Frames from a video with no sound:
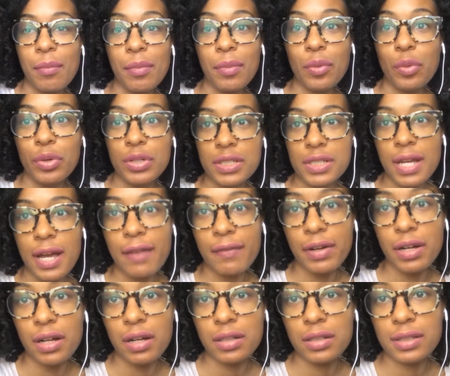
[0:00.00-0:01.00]
am going to have
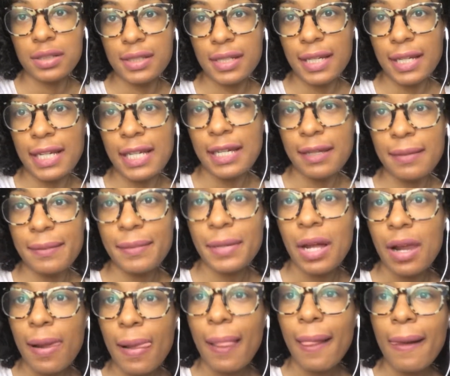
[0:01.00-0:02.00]
a team
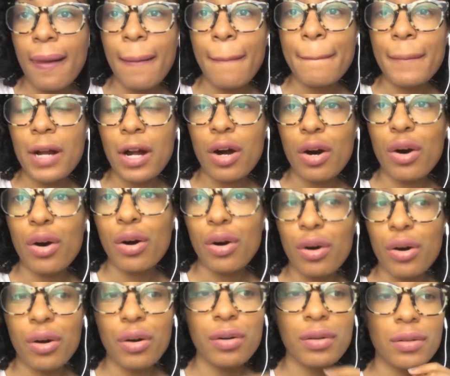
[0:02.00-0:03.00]

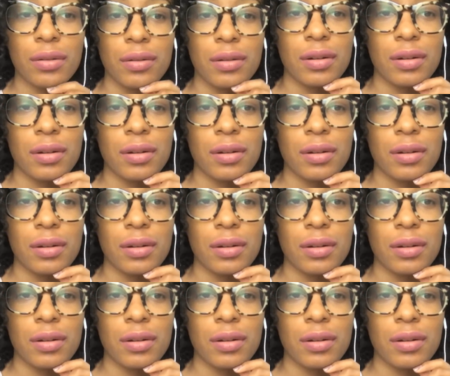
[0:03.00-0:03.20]
call